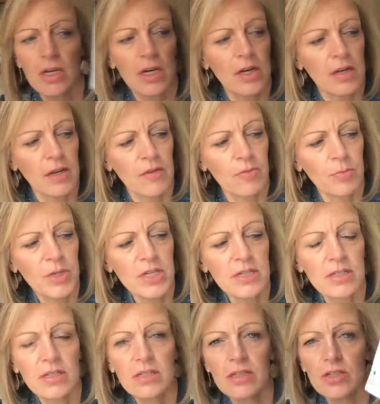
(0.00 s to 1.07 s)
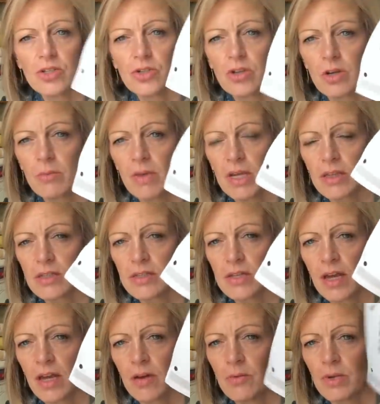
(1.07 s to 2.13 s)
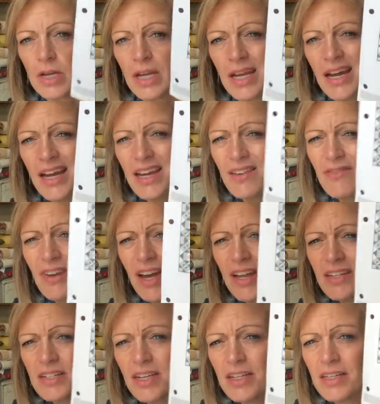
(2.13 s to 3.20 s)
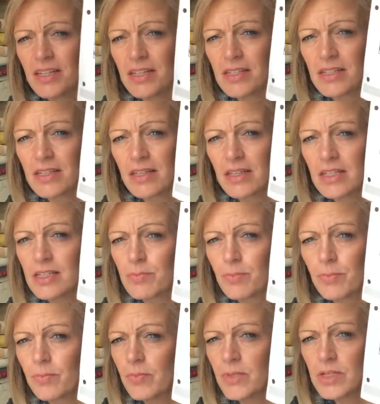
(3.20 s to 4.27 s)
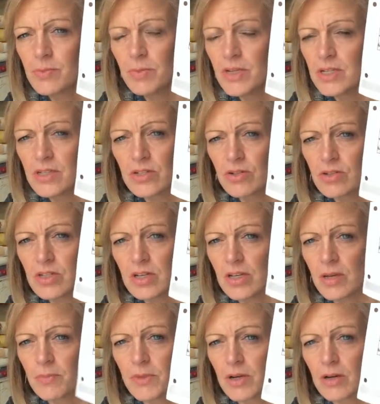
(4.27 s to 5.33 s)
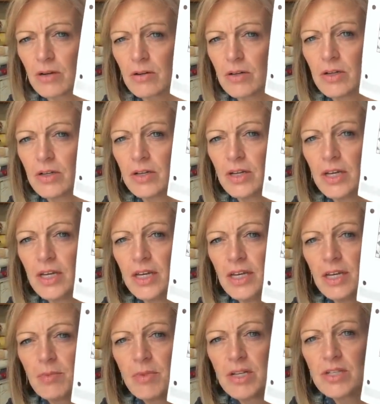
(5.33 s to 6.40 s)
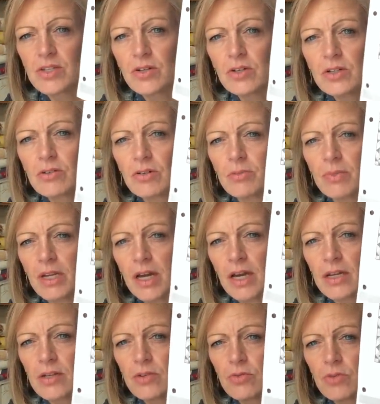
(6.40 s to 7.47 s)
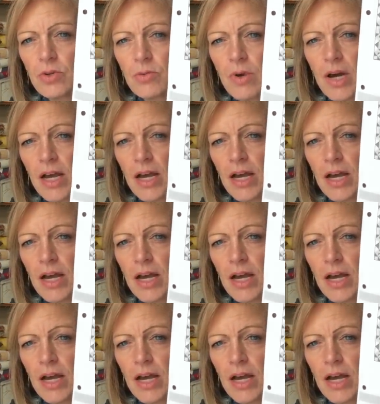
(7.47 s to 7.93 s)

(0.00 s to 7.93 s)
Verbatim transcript: enough pieces that you can make the second one. And I have not done this. These, these pieces are sitting up there in my sewing room and I don't know why